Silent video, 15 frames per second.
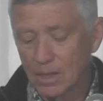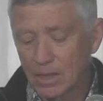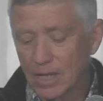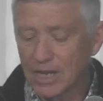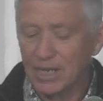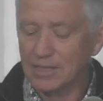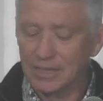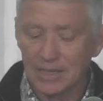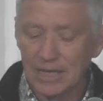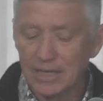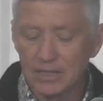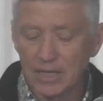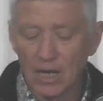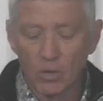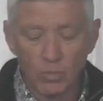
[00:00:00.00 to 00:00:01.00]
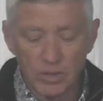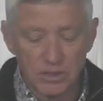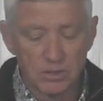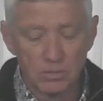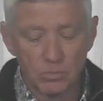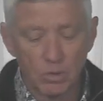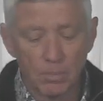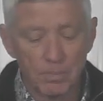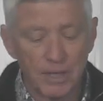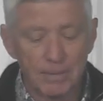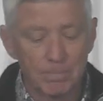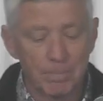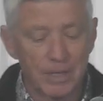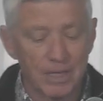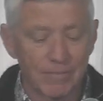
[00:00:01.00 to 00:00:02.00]
And in the end, our wisdom will bring
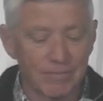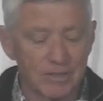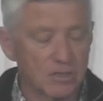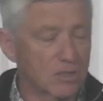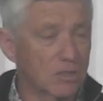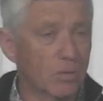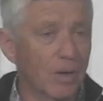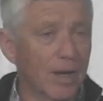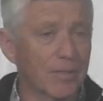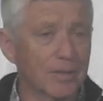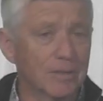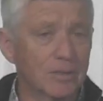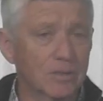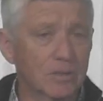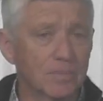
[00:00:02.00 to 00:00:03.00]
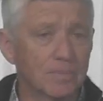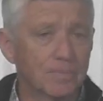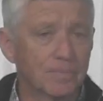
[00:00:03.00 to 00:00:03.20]
benefits to others.